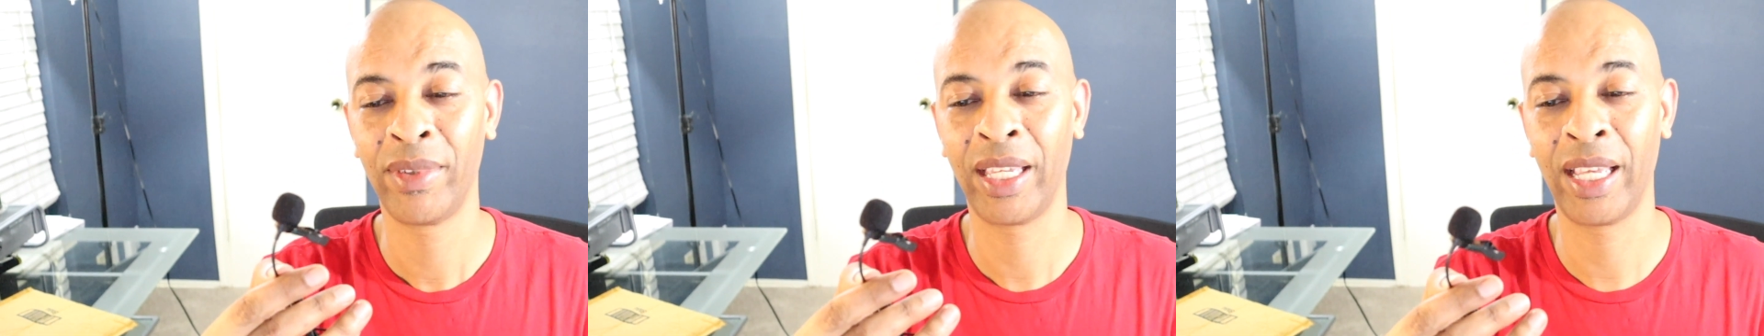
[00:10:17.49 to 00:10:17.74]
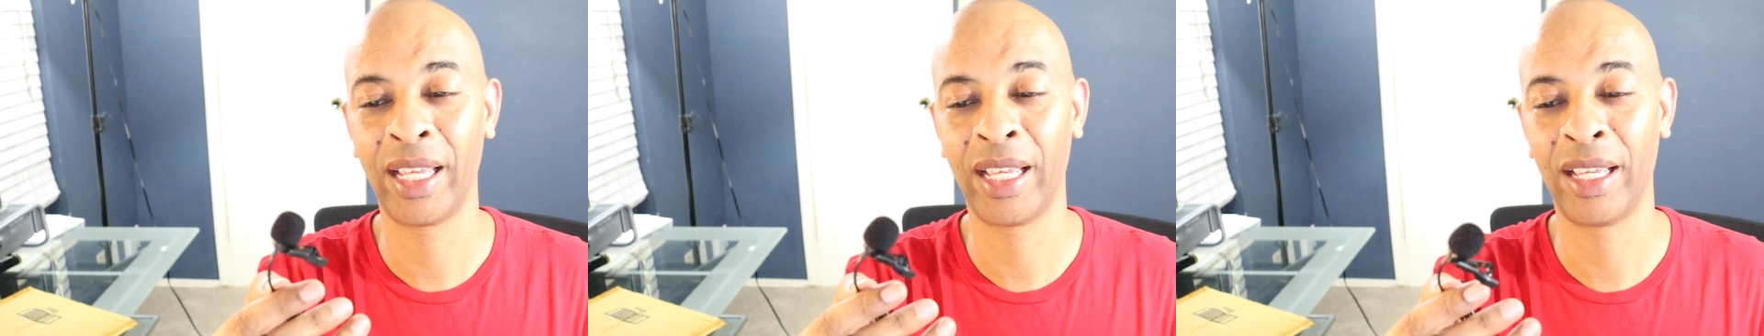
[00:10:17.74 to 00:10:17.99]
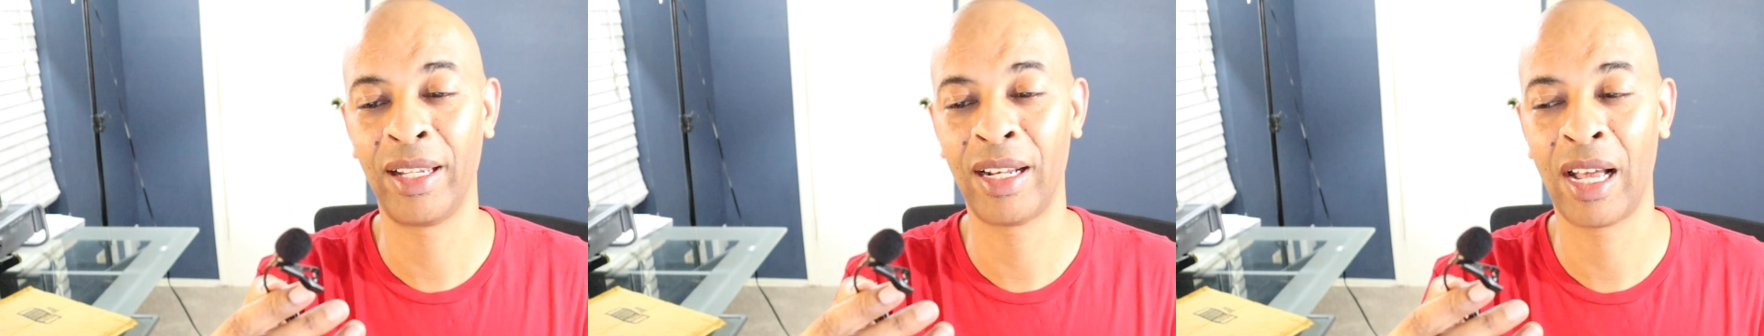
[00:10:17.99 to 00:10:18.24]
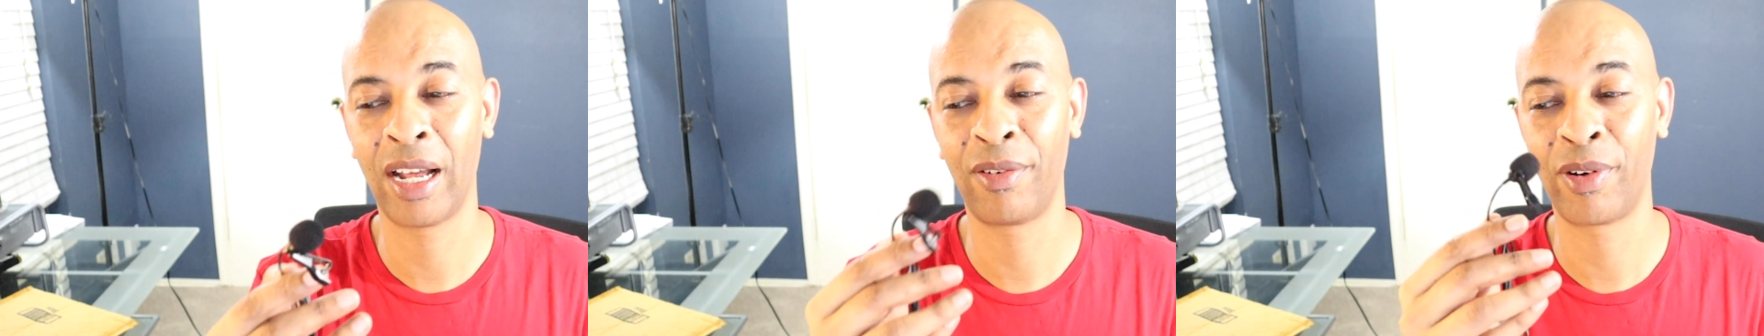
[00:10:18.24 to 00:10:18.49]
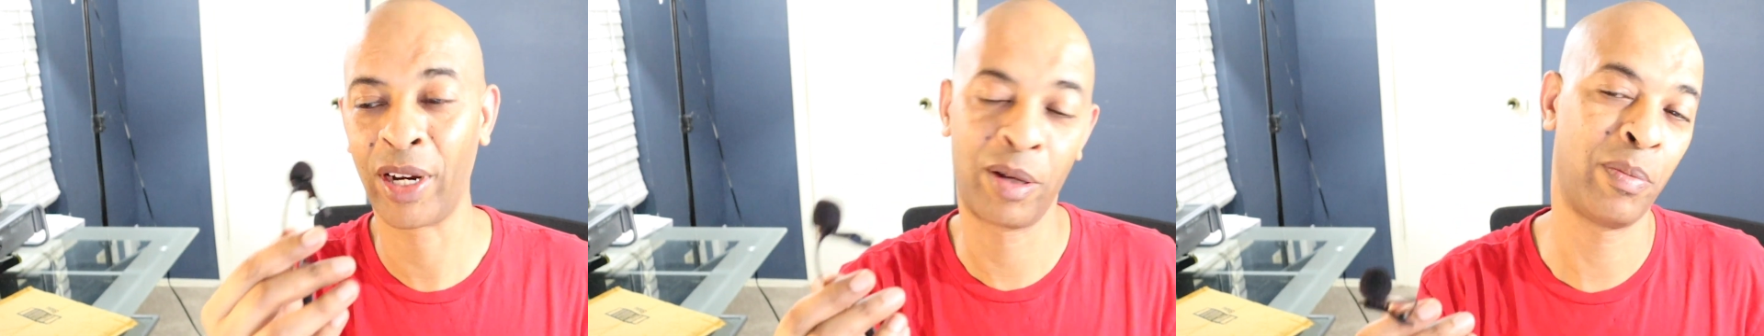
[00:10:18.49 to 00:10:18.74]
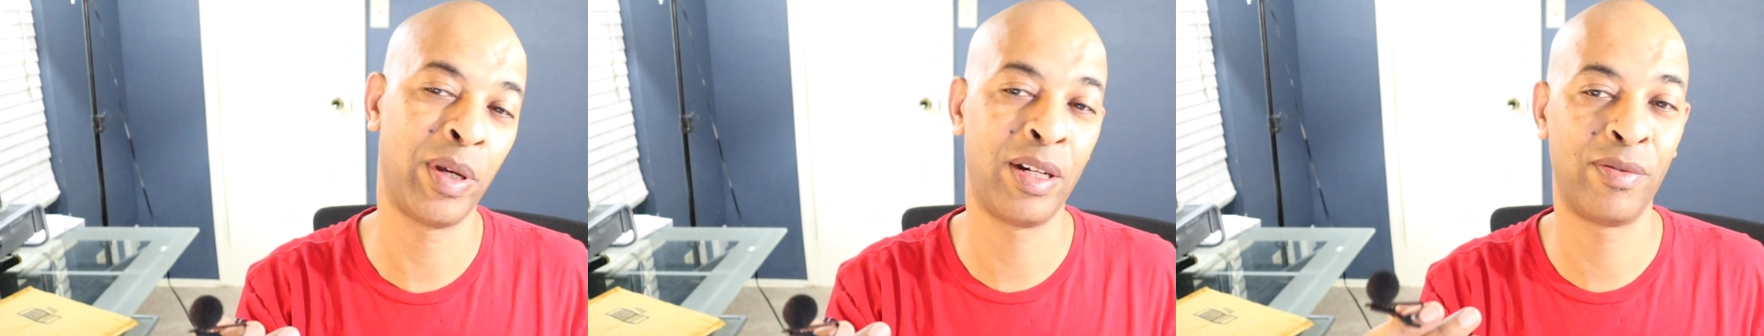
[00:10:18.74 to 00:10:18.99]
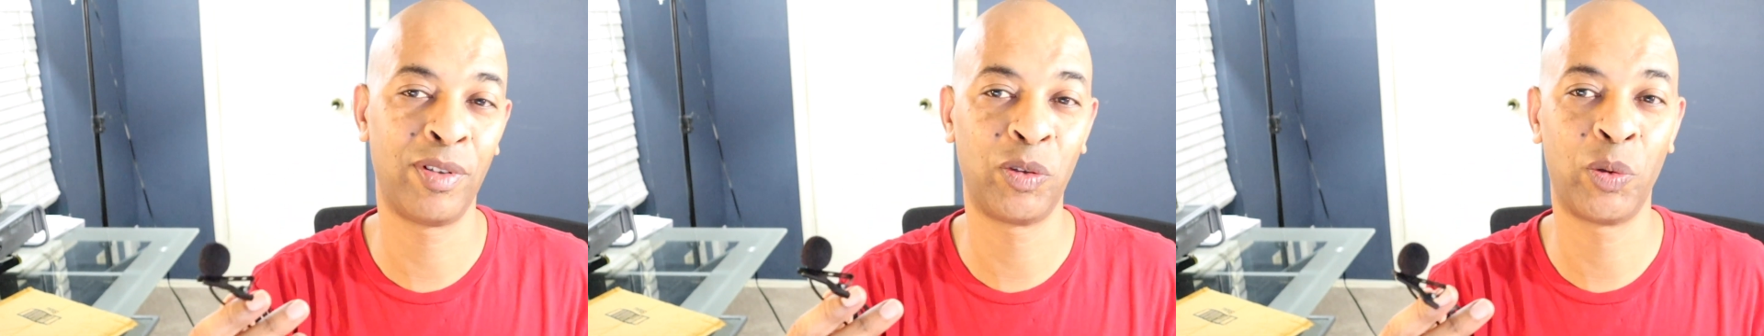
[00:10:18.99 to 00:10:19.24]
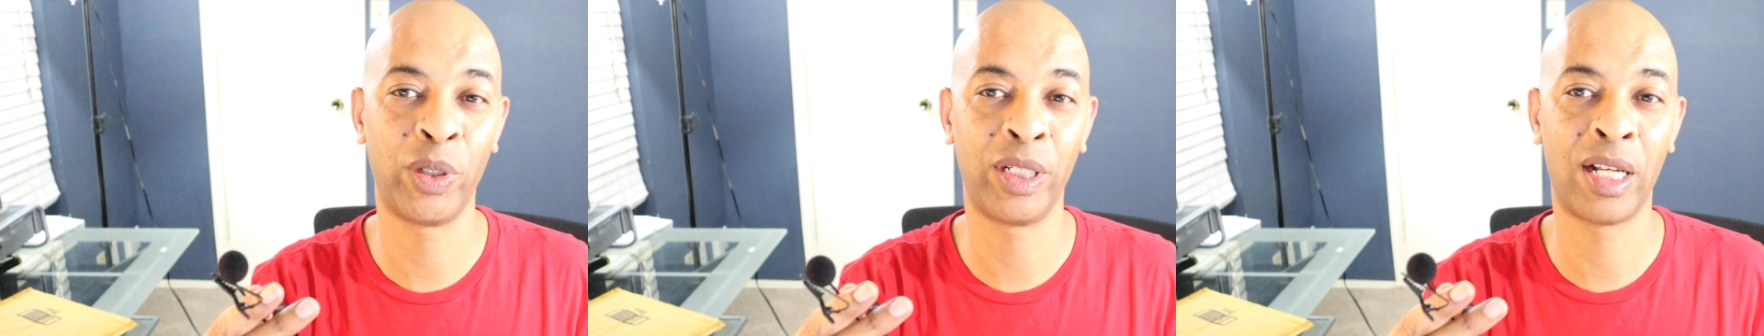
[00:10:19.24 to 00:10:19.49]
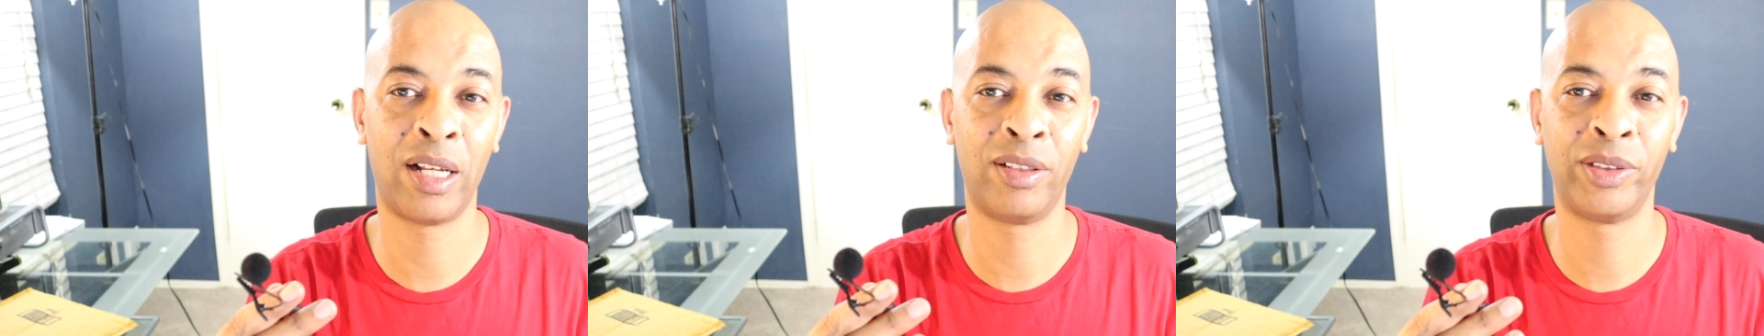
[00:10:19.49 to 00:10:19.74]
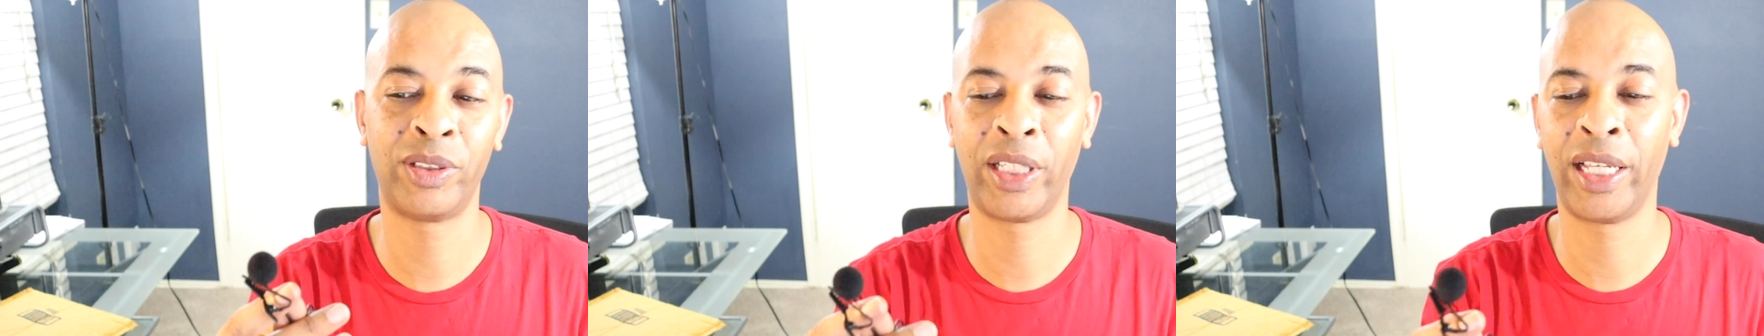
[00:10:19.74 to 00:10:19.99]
and I recommend it for $20.